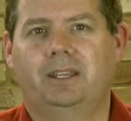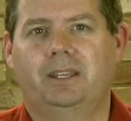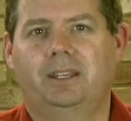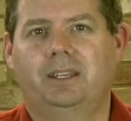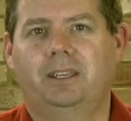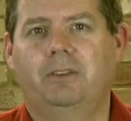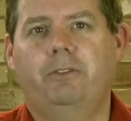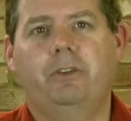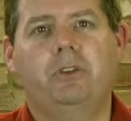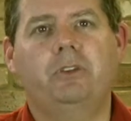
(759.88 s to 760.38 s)

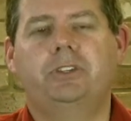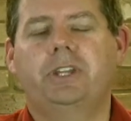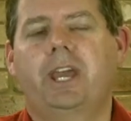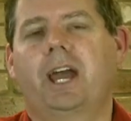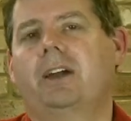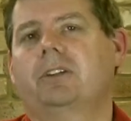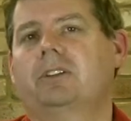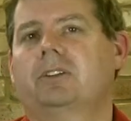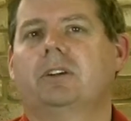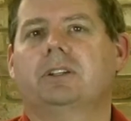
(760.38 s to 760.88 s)
If you
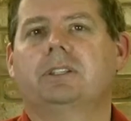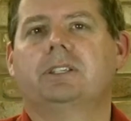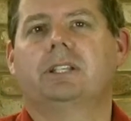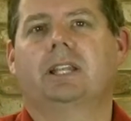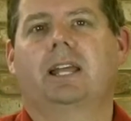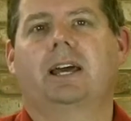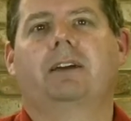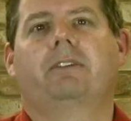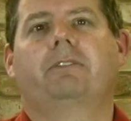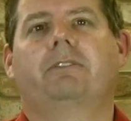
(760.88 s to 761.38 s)
doubt God's
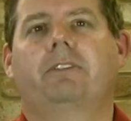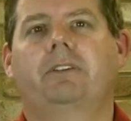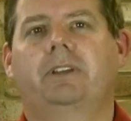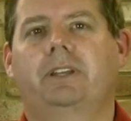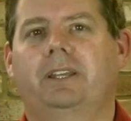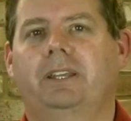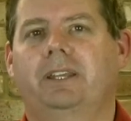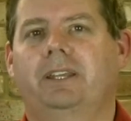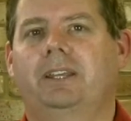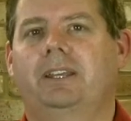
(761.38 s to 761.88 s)
love,
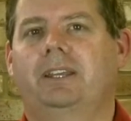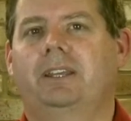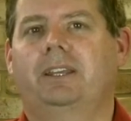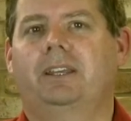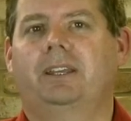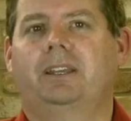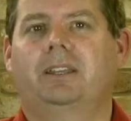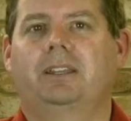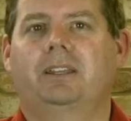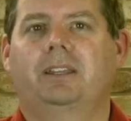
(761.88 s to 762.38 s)

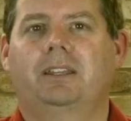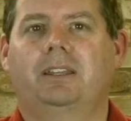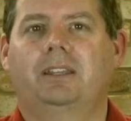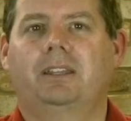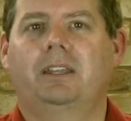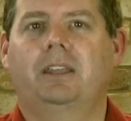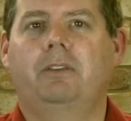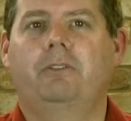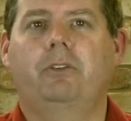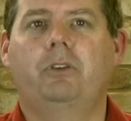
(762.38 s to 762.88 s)

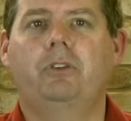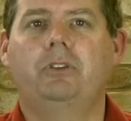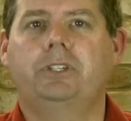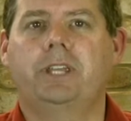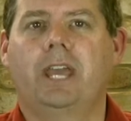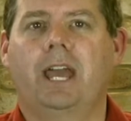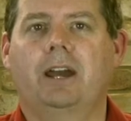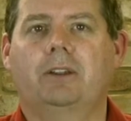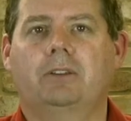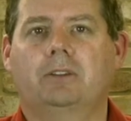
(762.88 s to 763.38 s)
if you
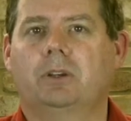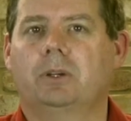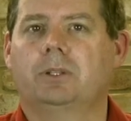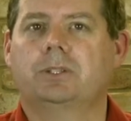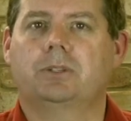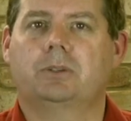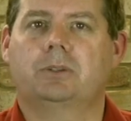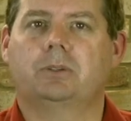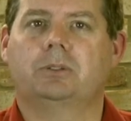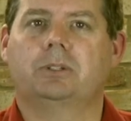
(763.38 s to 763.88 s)
doubt
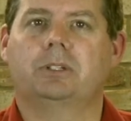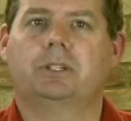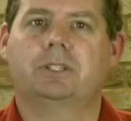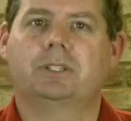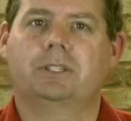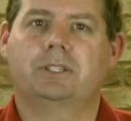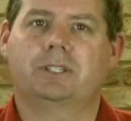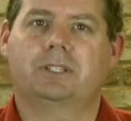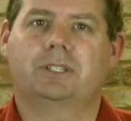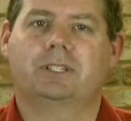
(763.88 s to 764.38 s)
God's
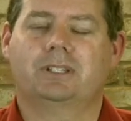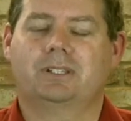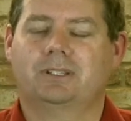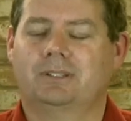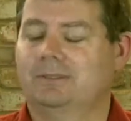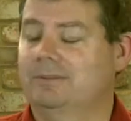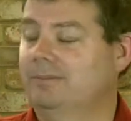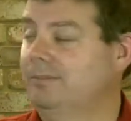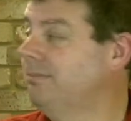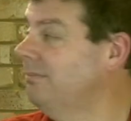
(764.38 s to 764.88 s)
goodness,
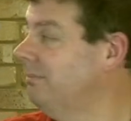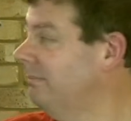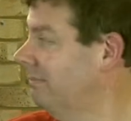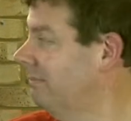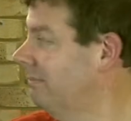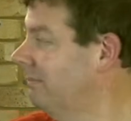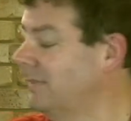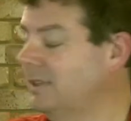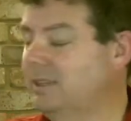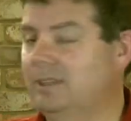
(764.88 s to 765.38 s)

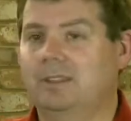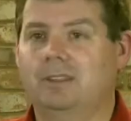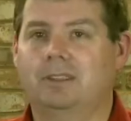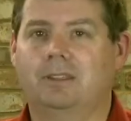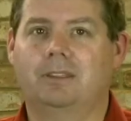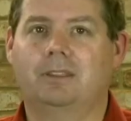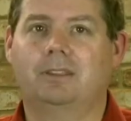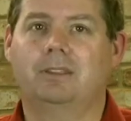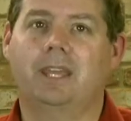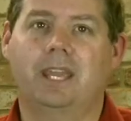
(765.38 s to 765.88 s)

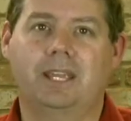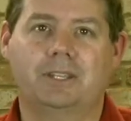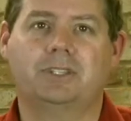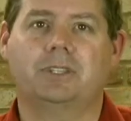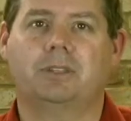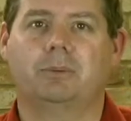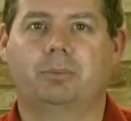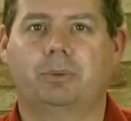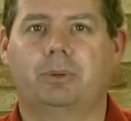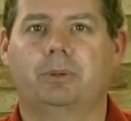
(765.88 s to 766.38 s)
there's
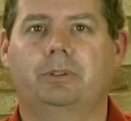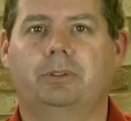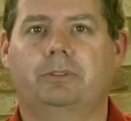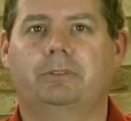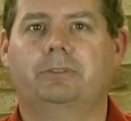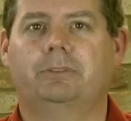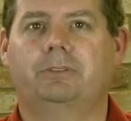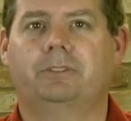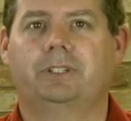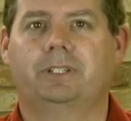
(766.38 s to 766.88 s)
the
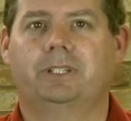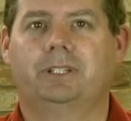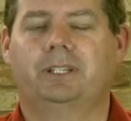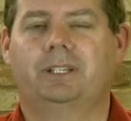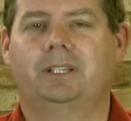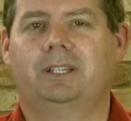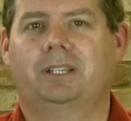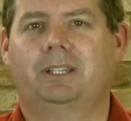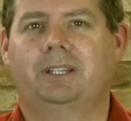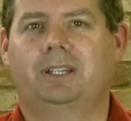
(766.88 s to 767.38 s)
proof.
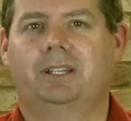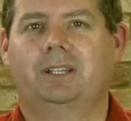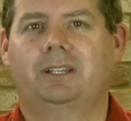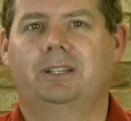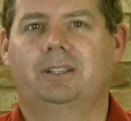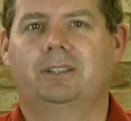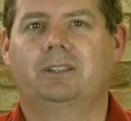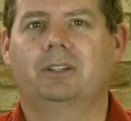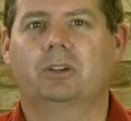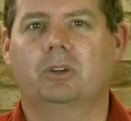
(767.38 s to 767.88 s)

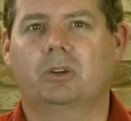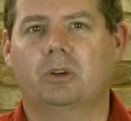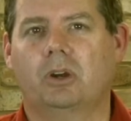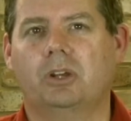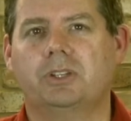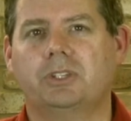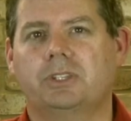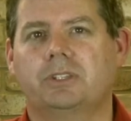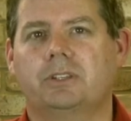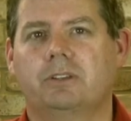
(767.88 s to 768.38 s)
The
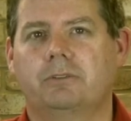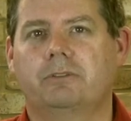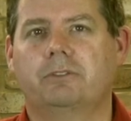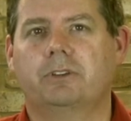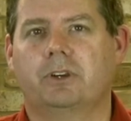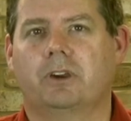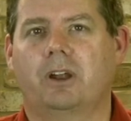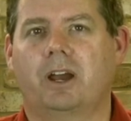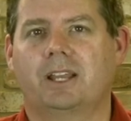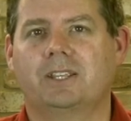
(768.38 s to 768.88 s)
cross of
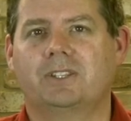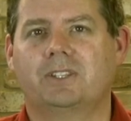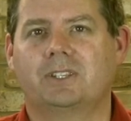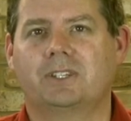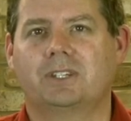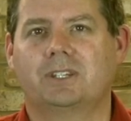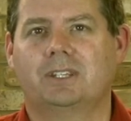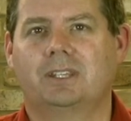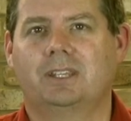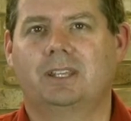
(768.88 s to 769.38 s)

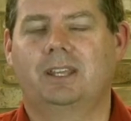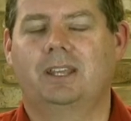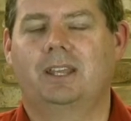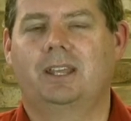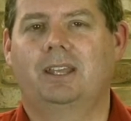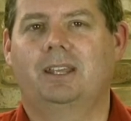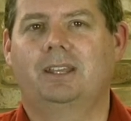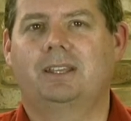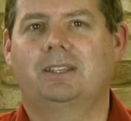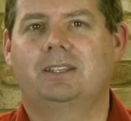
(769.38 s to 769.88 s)
Christ.
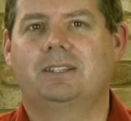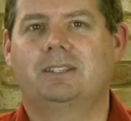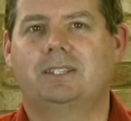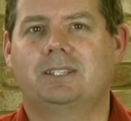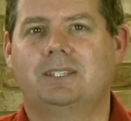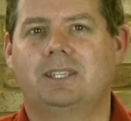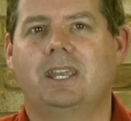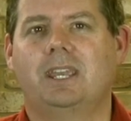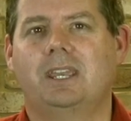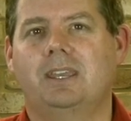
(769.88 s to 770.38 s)

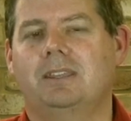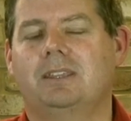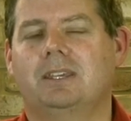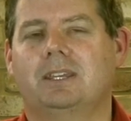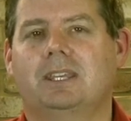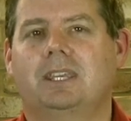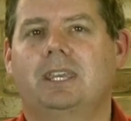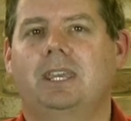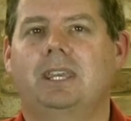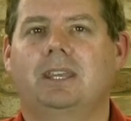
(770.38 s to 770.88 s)
See the
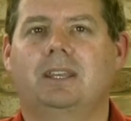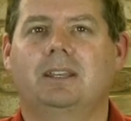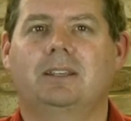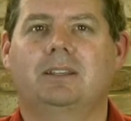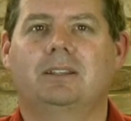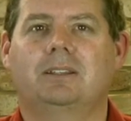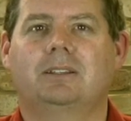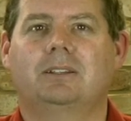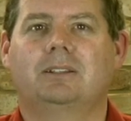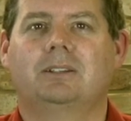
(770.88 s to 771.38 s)
King
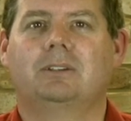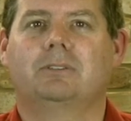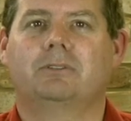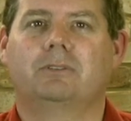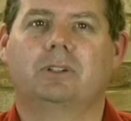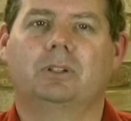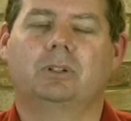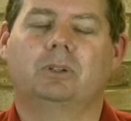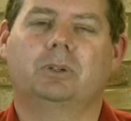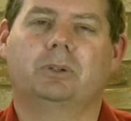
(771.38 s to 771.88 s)
of
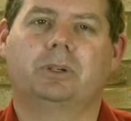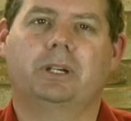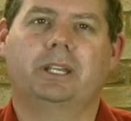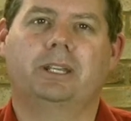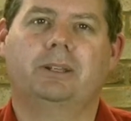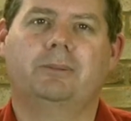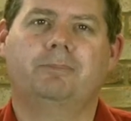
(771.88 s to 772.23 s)
glory.